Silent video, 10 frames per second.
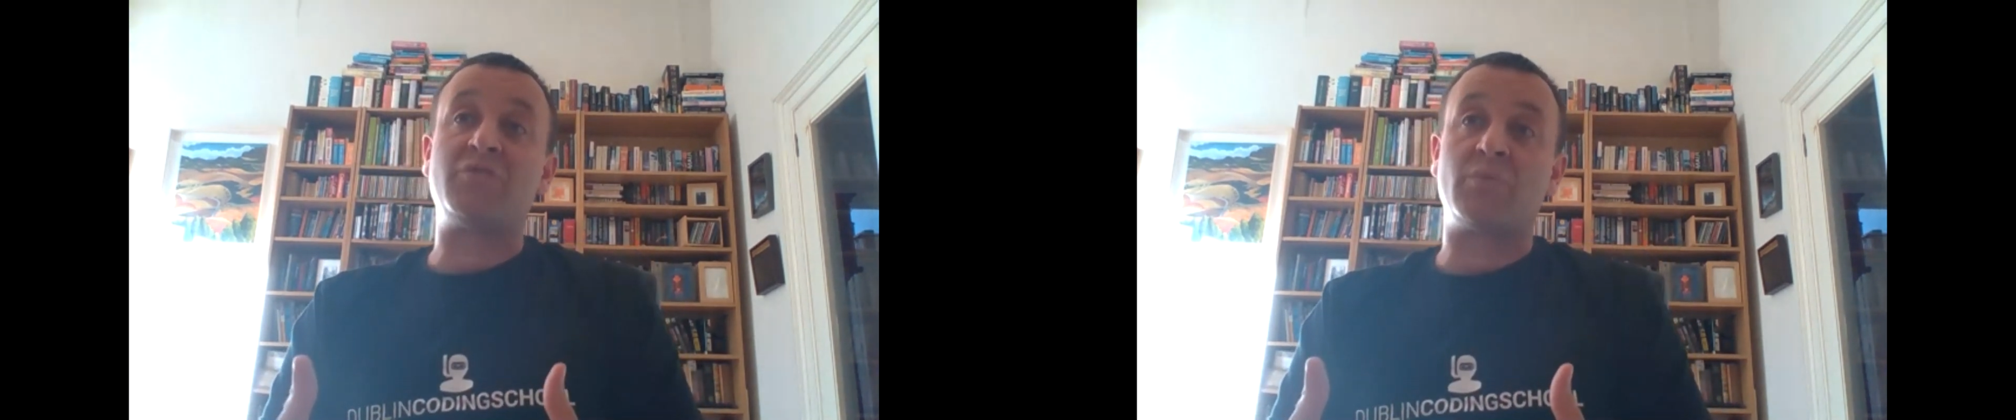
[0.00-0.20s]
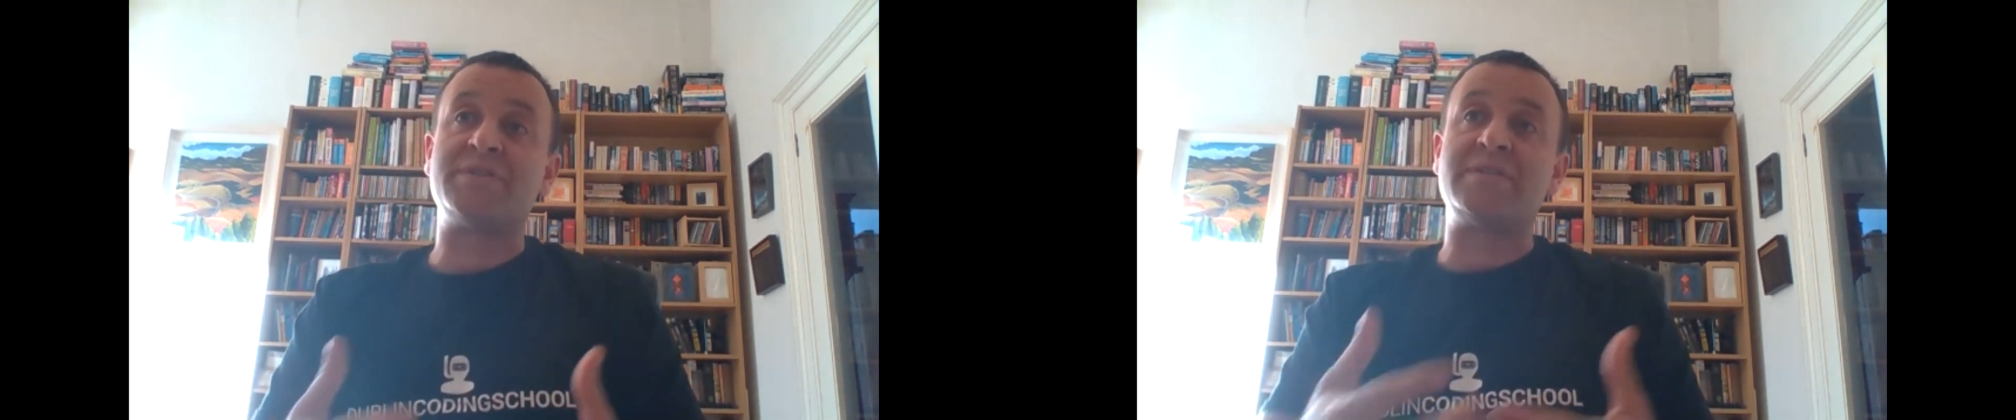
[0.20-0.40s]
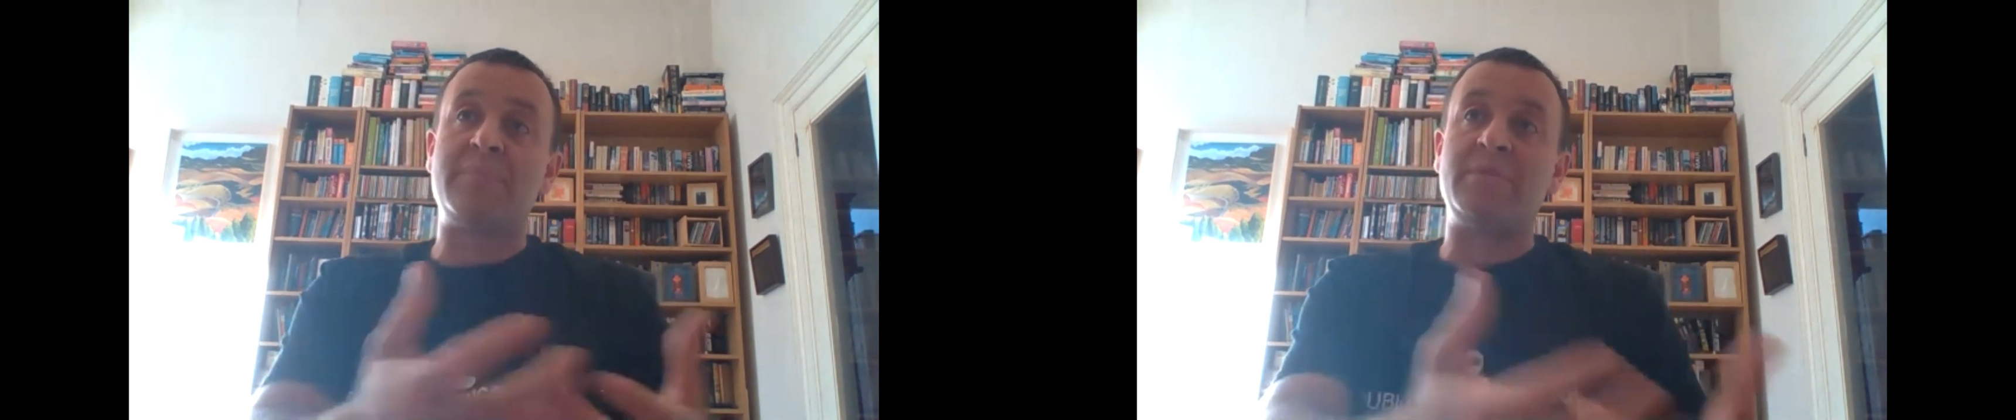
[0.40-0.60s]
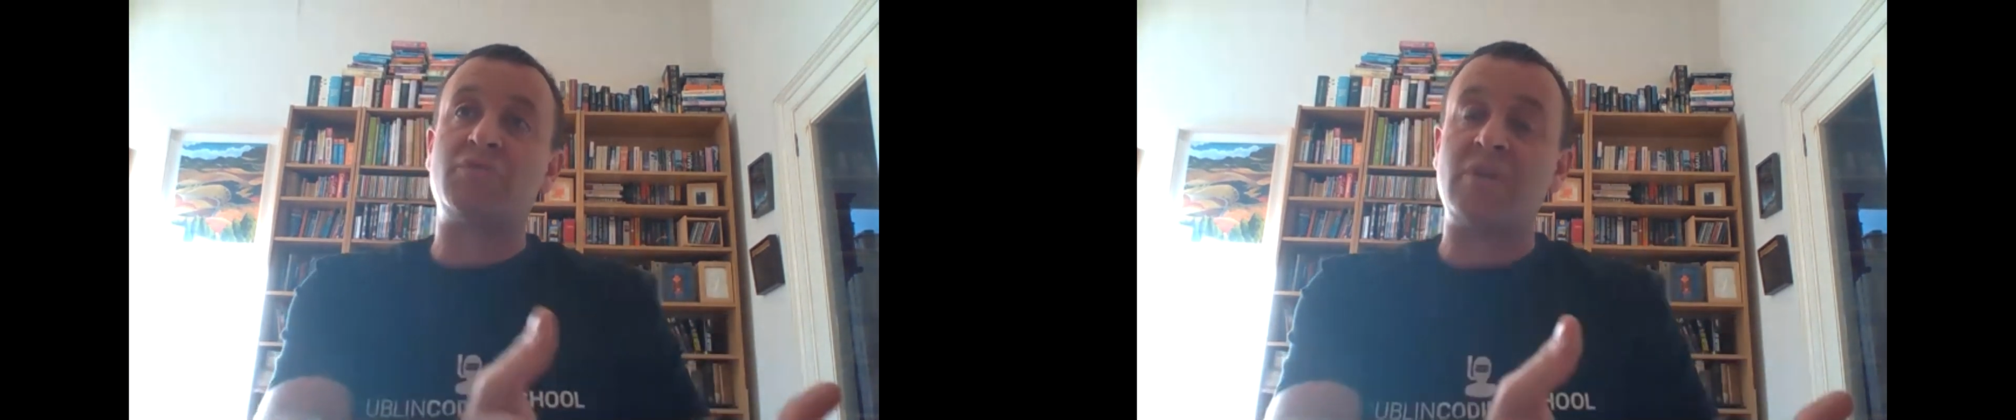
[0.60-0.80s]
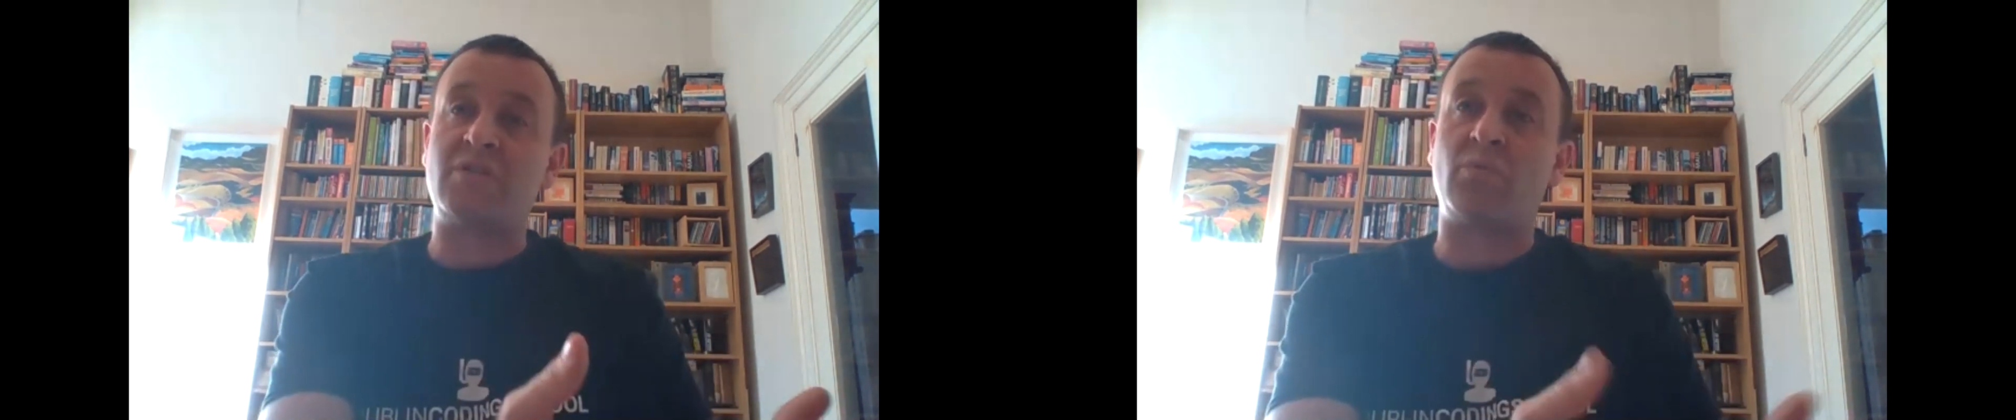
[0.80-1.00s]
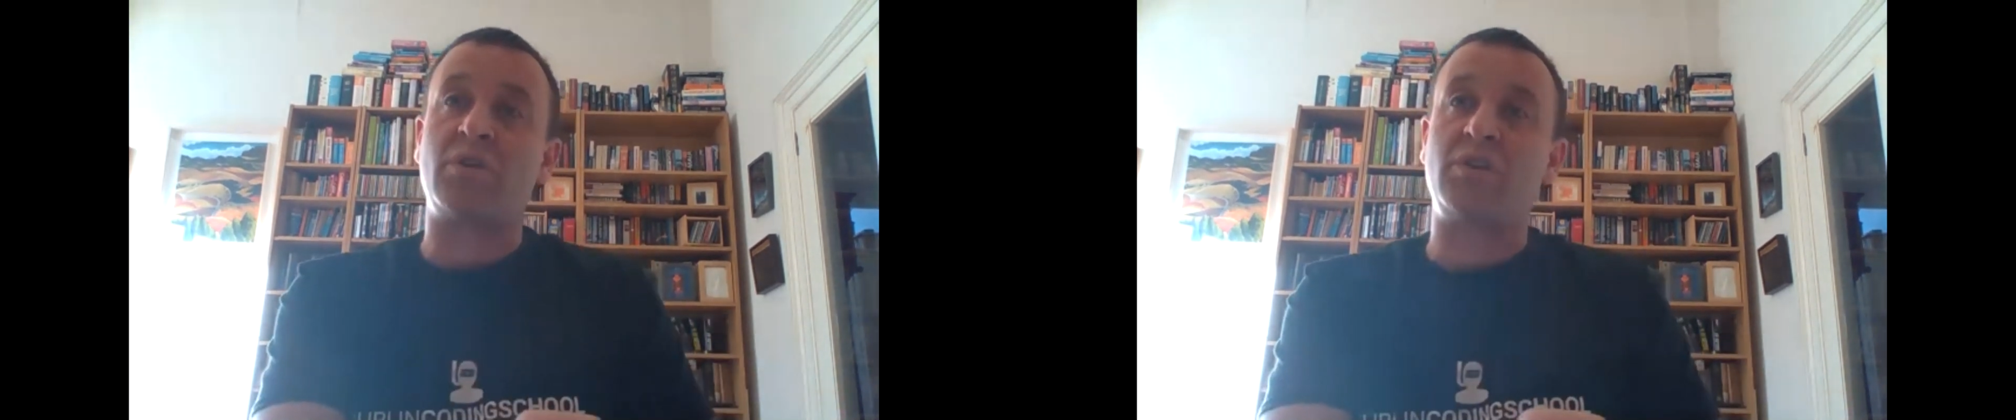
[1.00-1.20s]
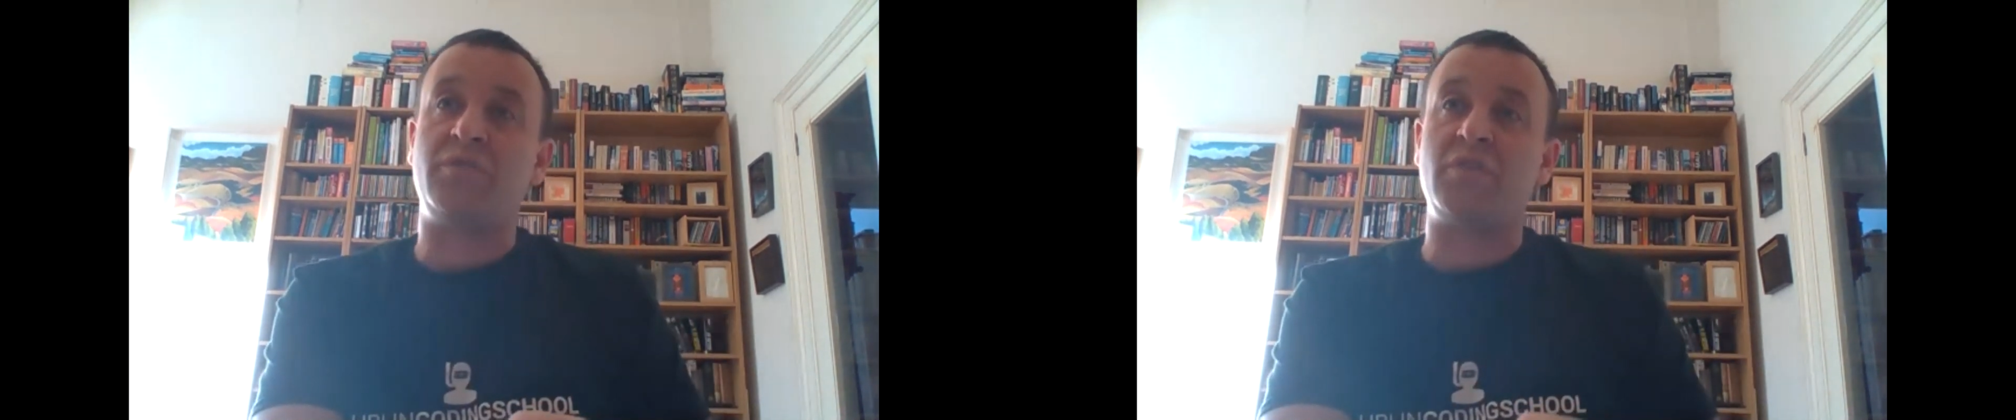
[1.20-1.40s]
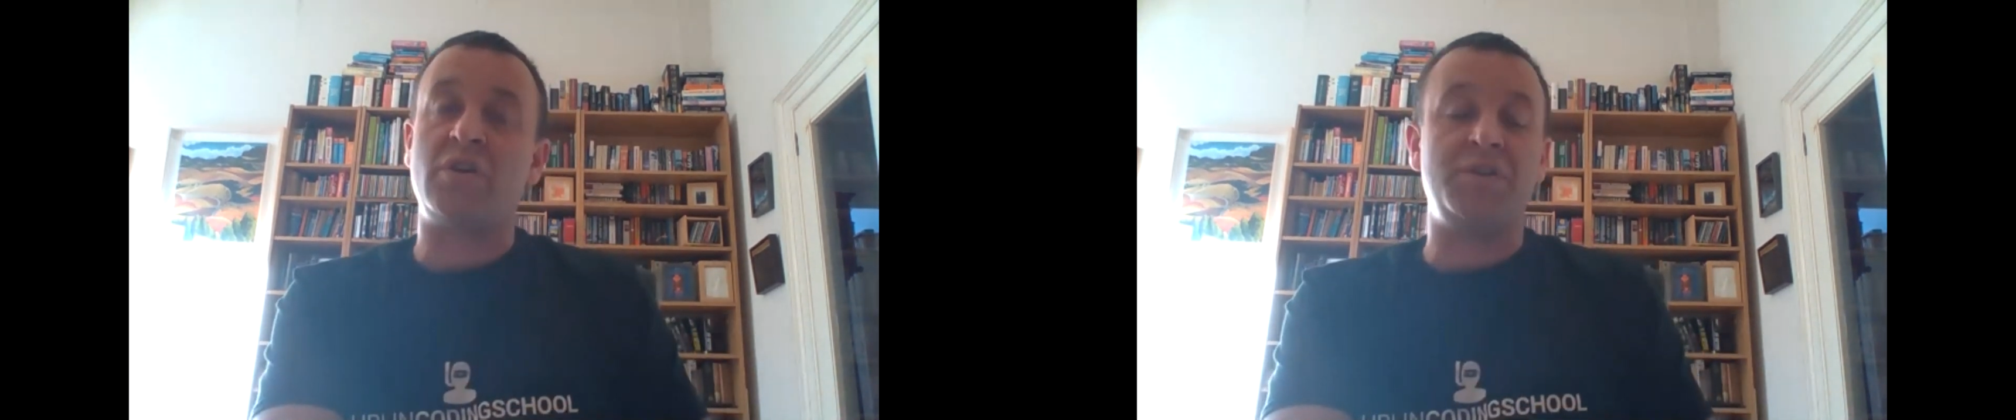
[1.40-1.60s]
afterwards demonstrate the work
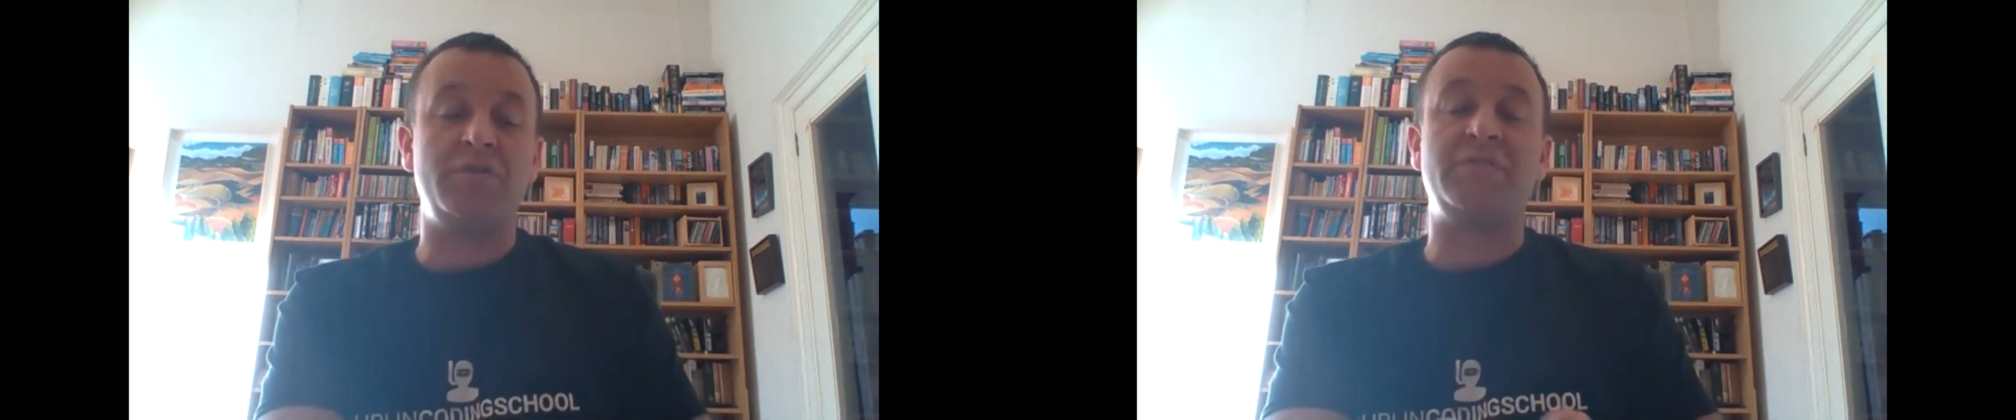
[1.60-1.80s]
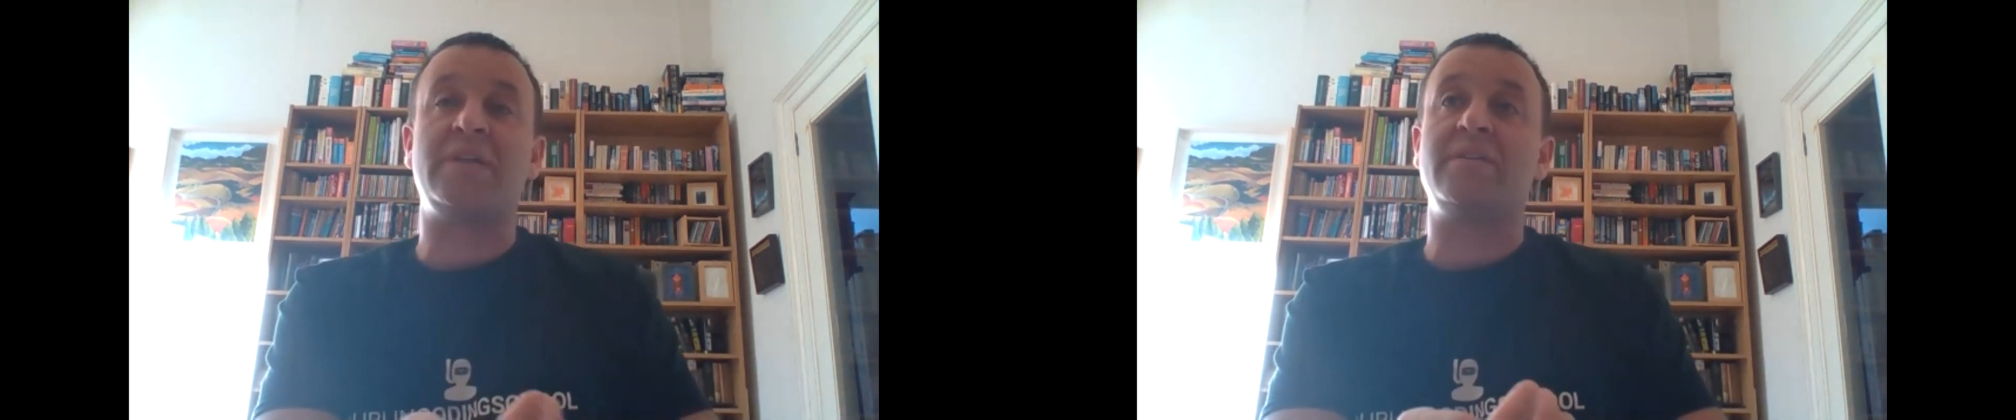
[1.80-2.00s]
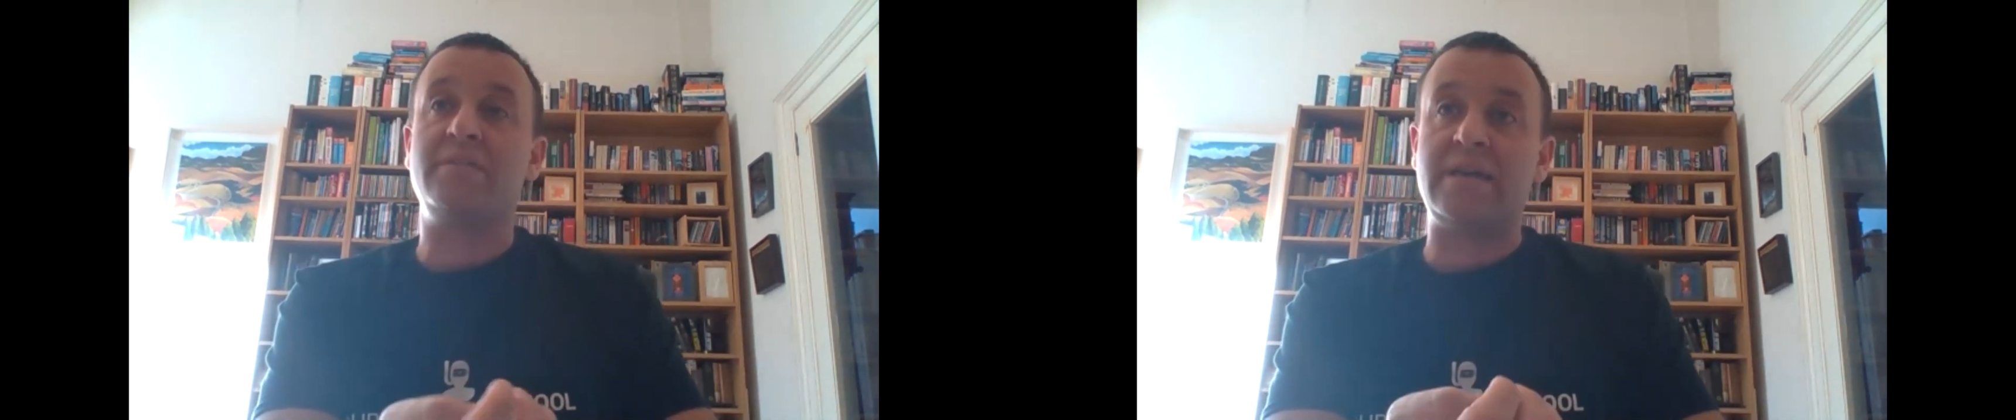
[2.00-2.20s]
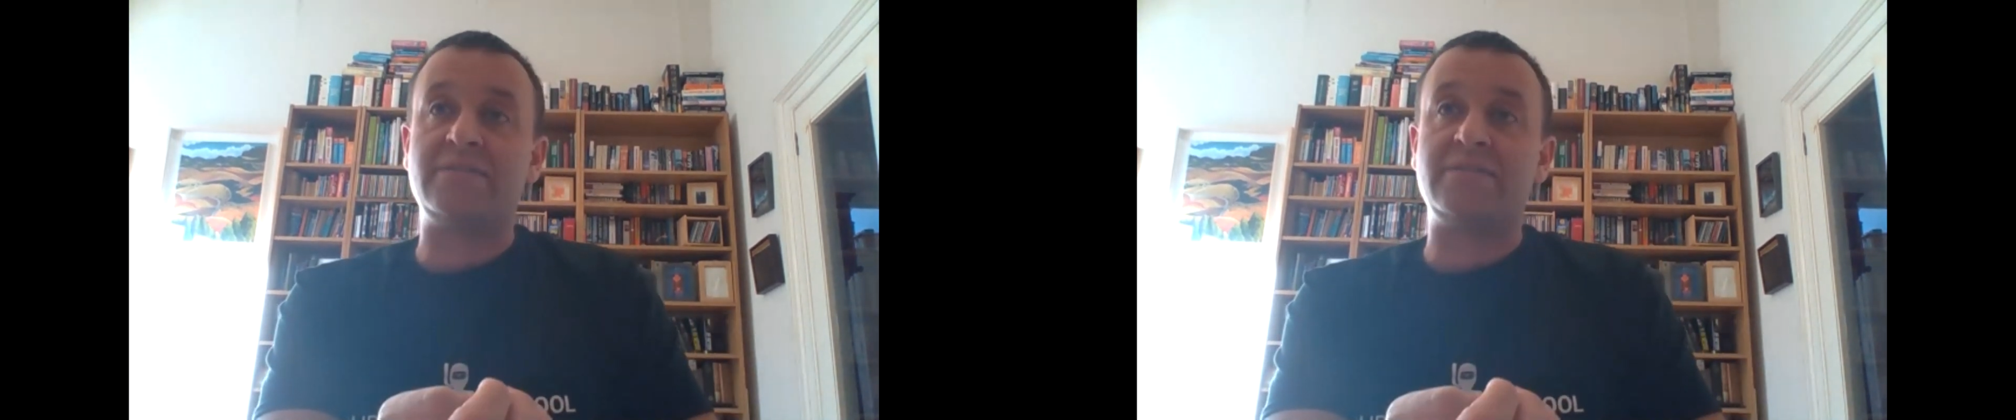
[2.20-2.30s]
you've done using